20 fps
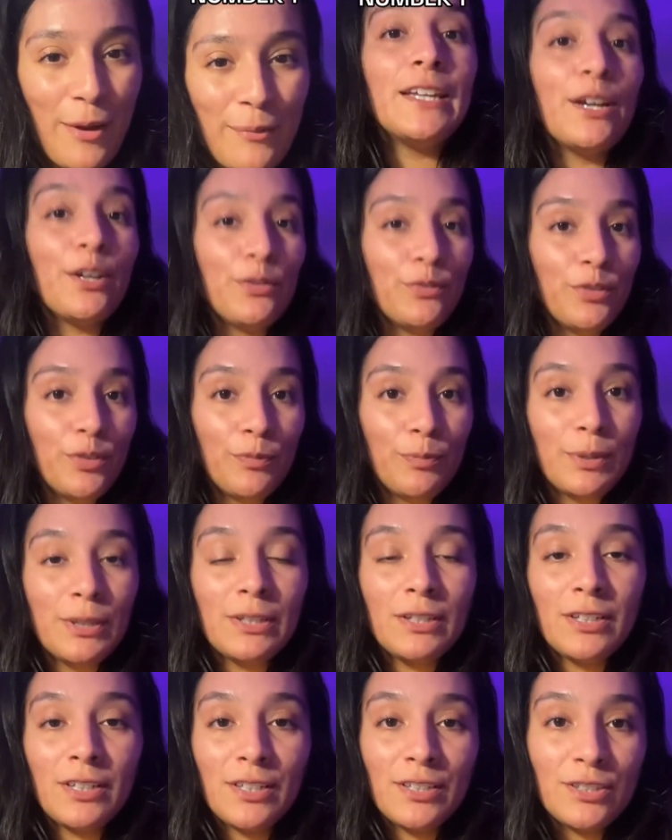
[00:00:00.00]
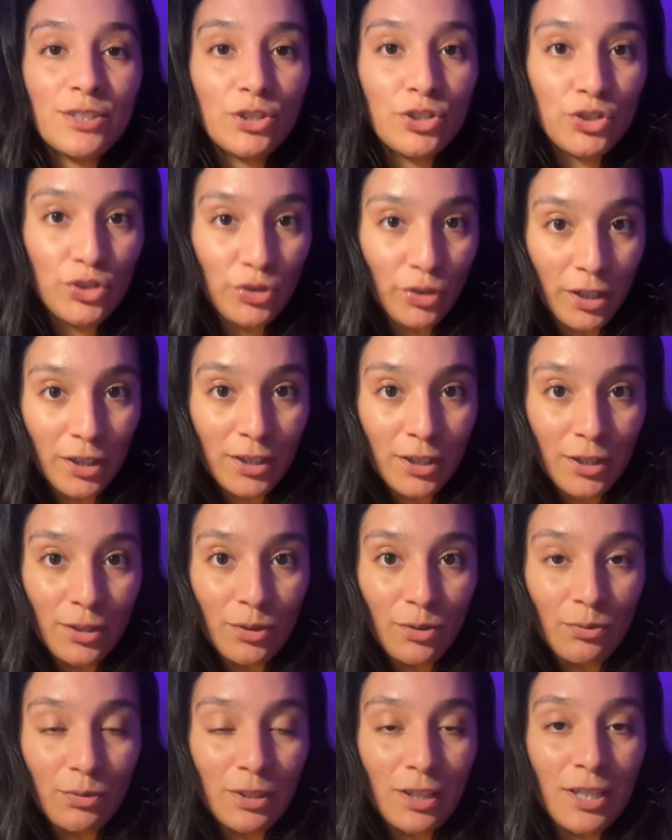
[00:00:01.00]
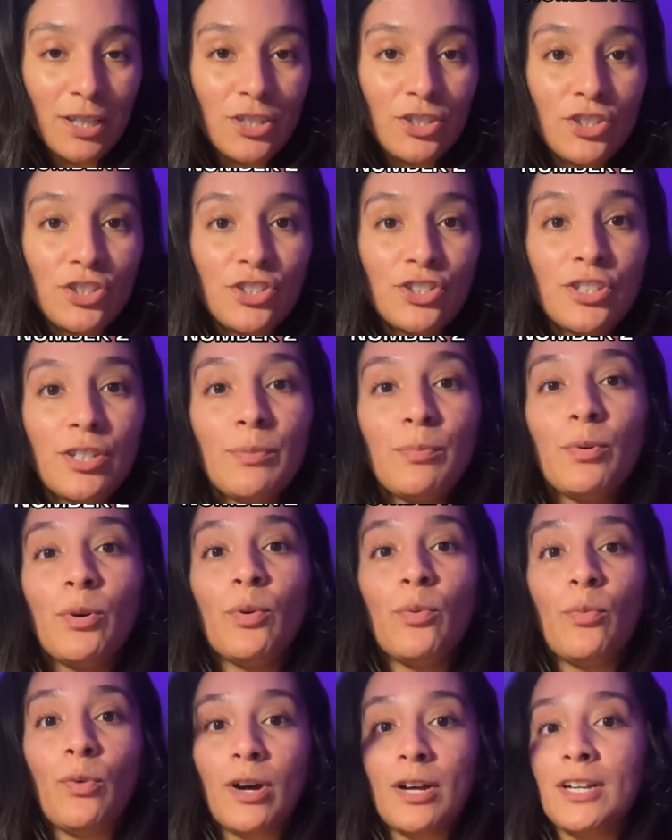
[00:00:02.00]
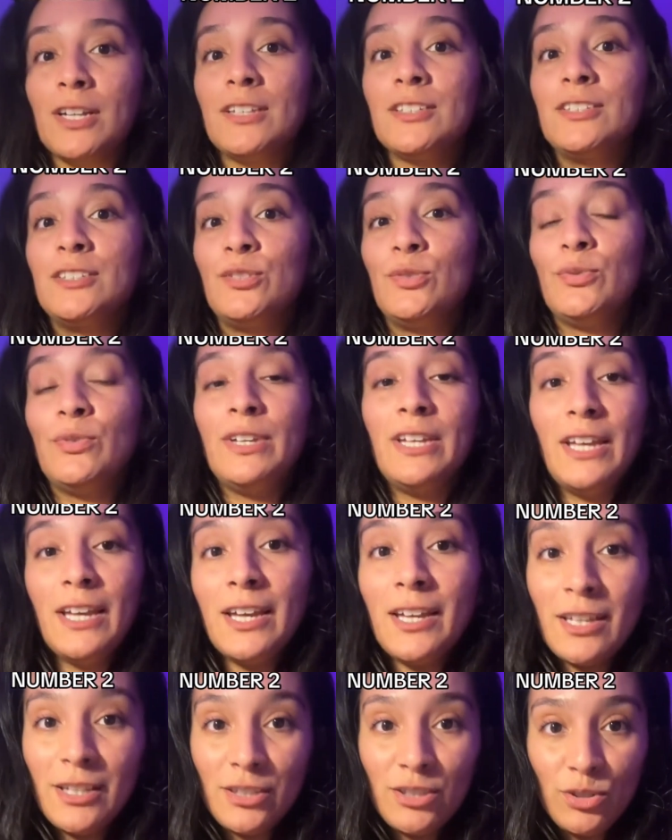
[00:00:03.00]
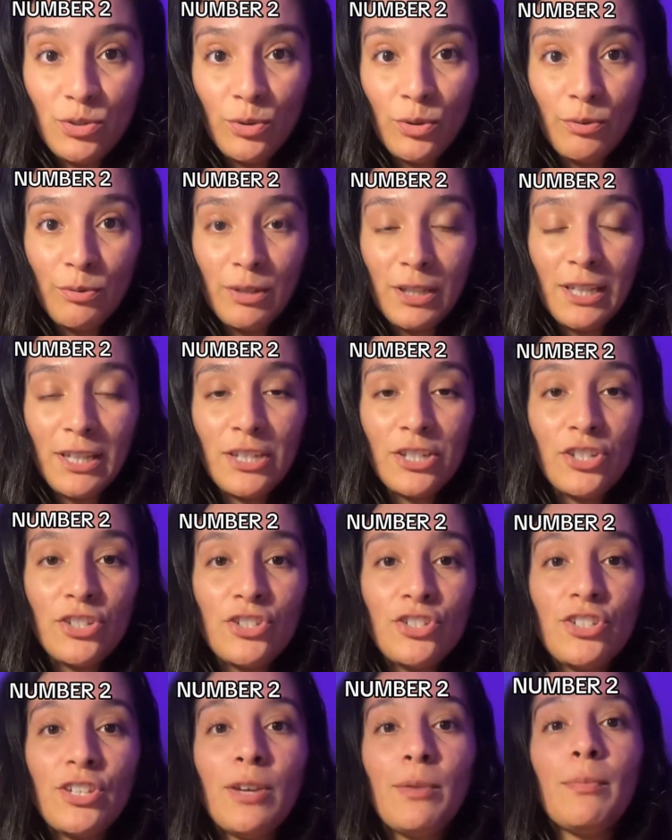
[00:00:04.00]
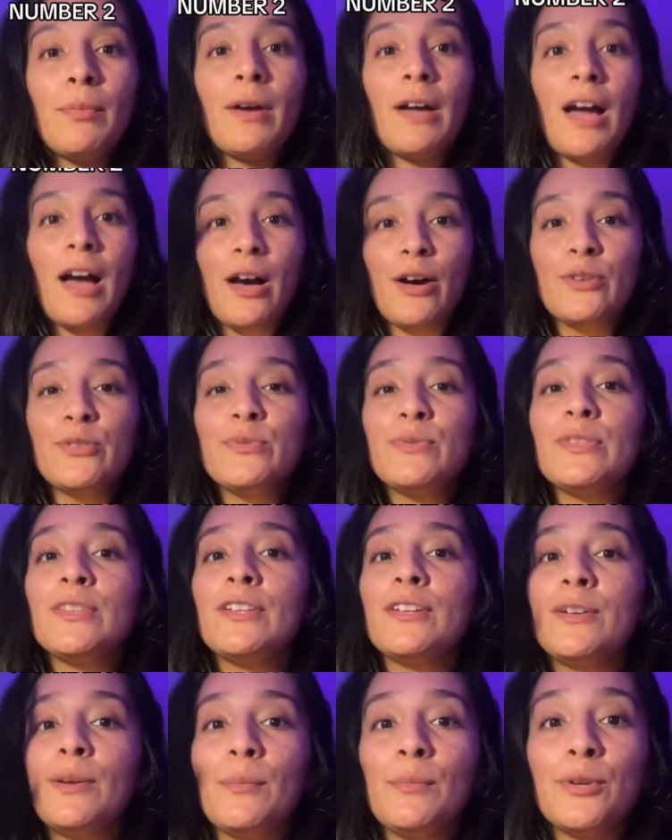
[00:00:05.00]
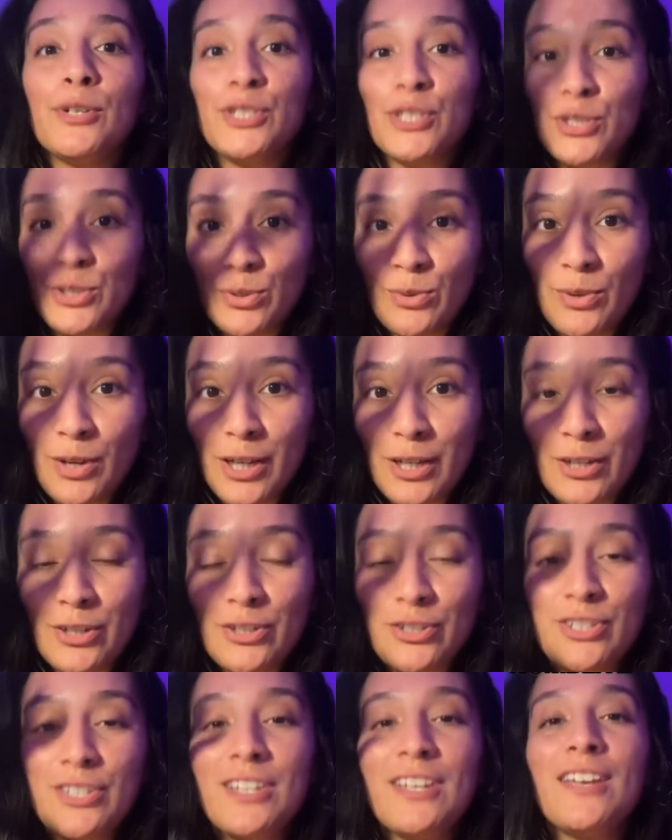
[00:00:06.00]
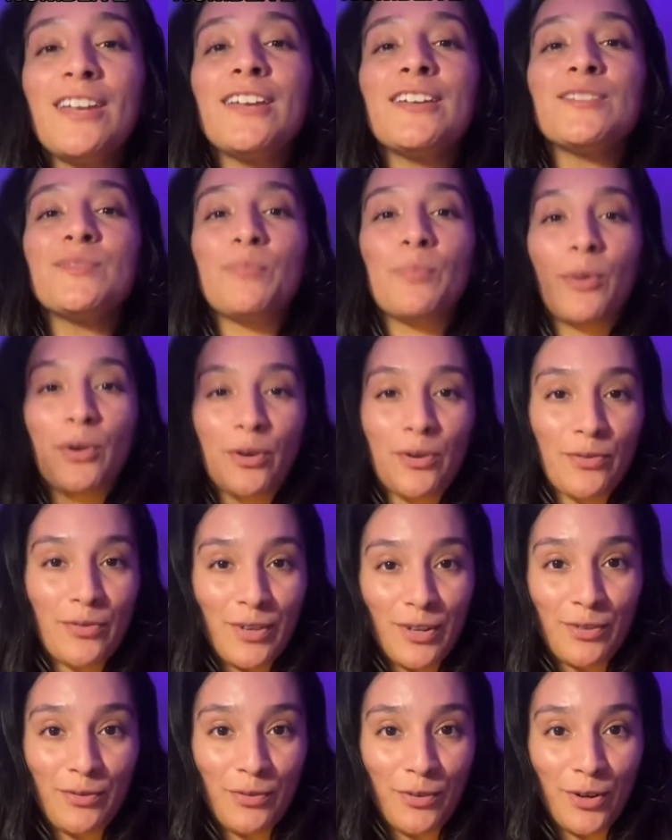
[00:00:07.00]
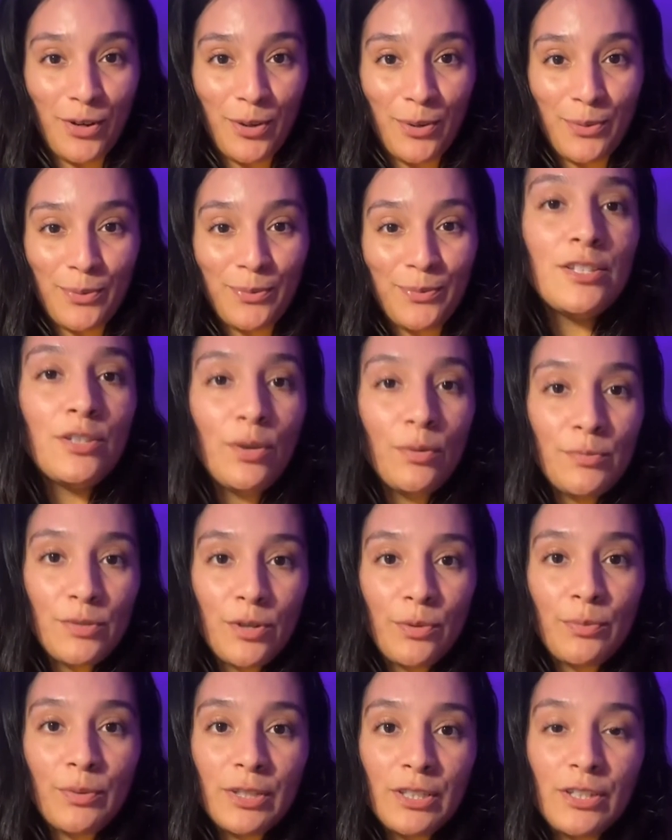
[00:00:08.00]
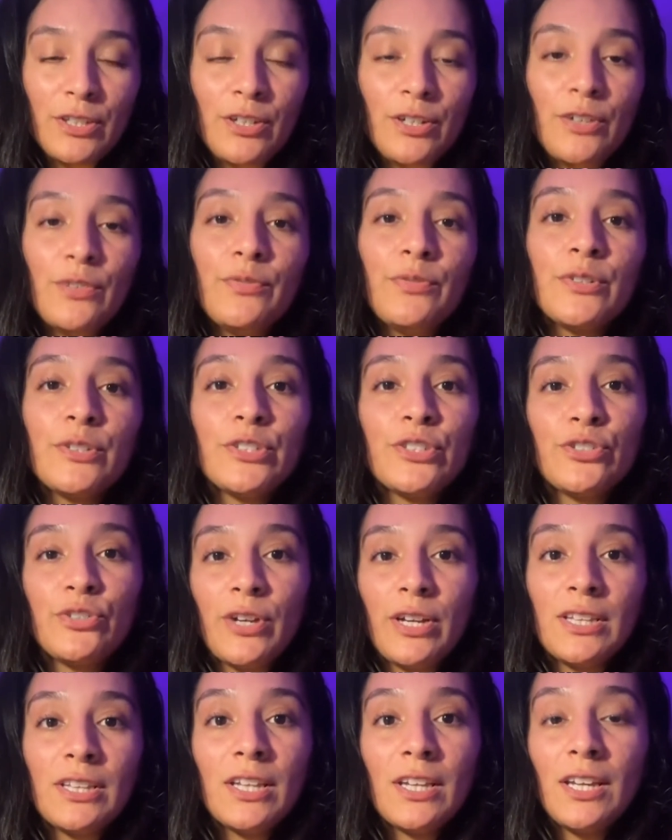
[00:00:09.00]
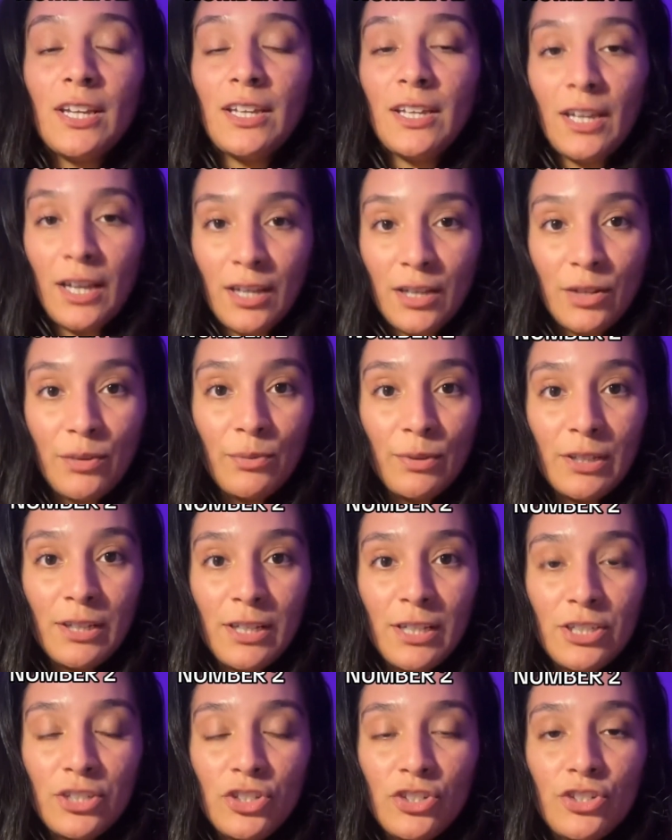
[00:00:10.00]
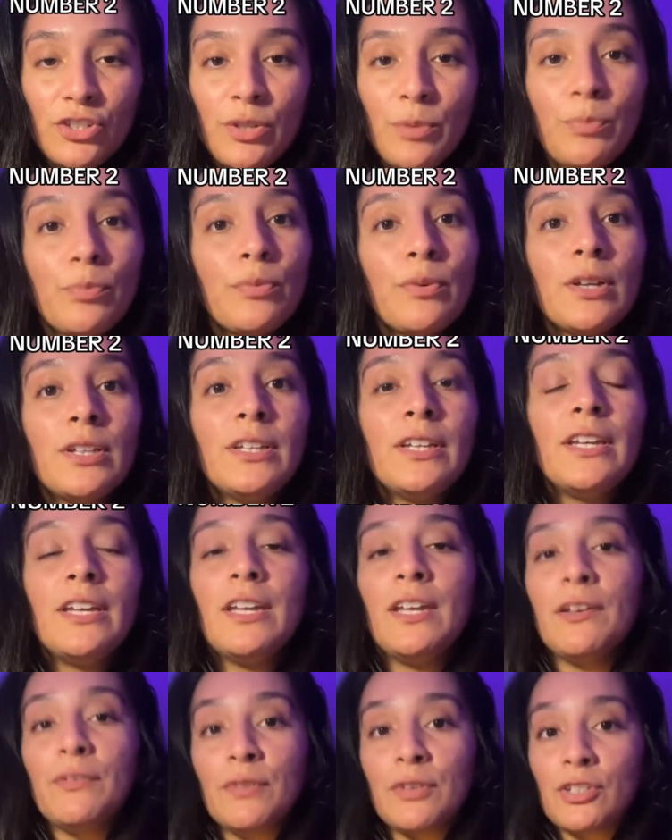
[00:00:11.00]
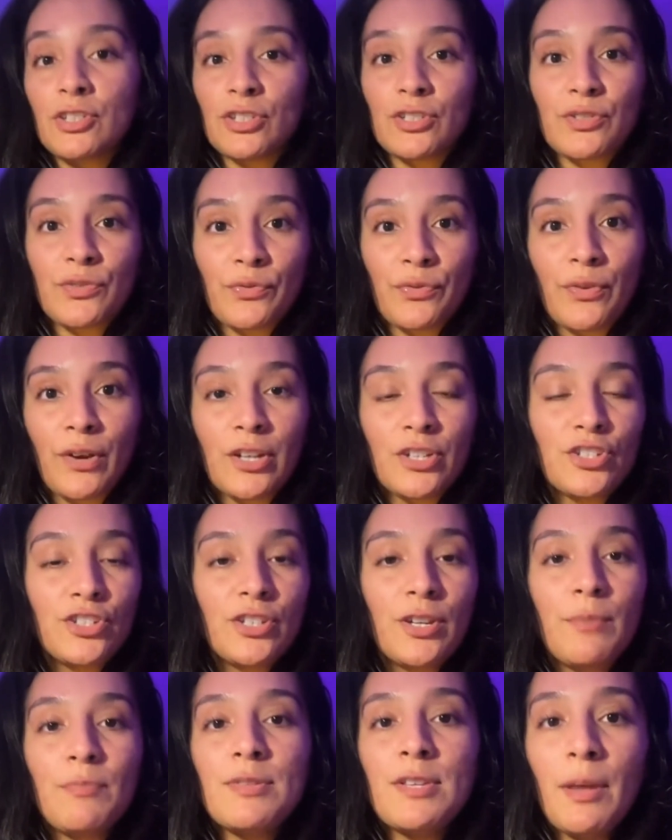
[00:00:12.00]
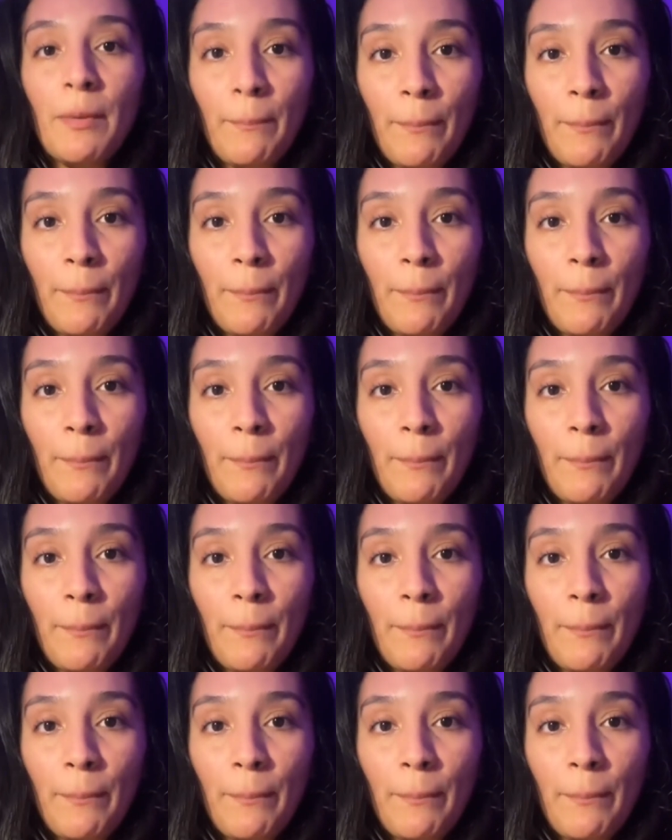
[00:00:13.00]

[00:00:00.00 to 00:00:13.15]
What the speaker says: Now, if you've been looking to strengthen your relationship or wanting to get into a relationship, a house with the number 2 energy is perfect for you. These homes are really good for strengthening any relationship, really, even just friendships and